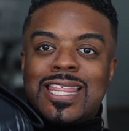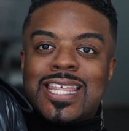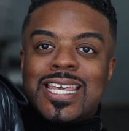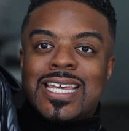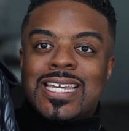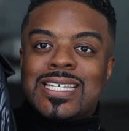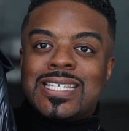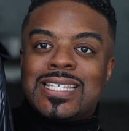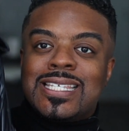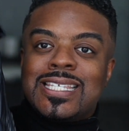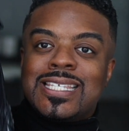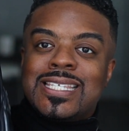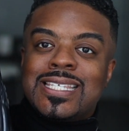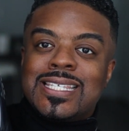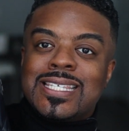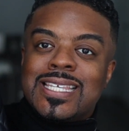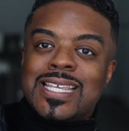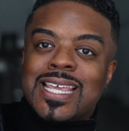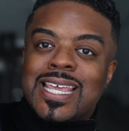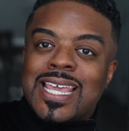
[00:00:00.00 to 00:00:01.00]

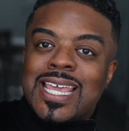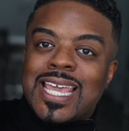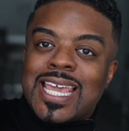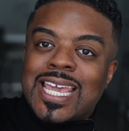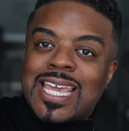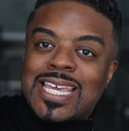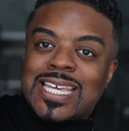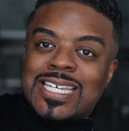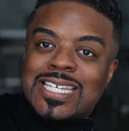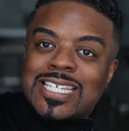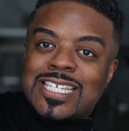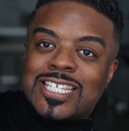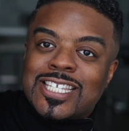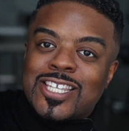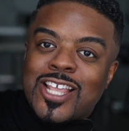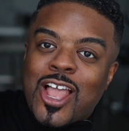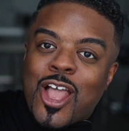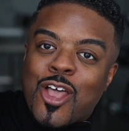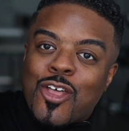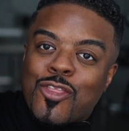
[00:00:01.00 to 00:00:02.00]
this
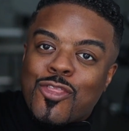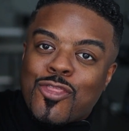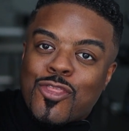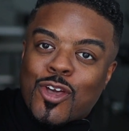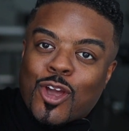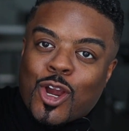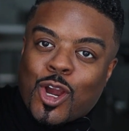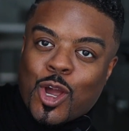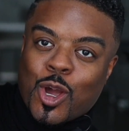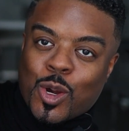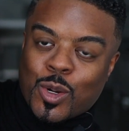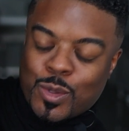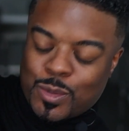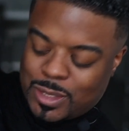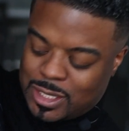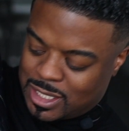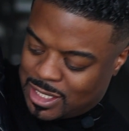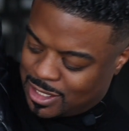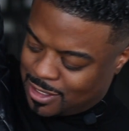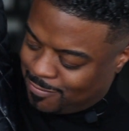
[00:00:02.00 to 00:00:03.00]
is the
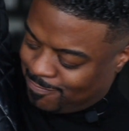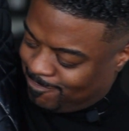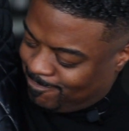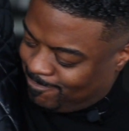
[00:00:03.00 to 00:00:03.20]
coat.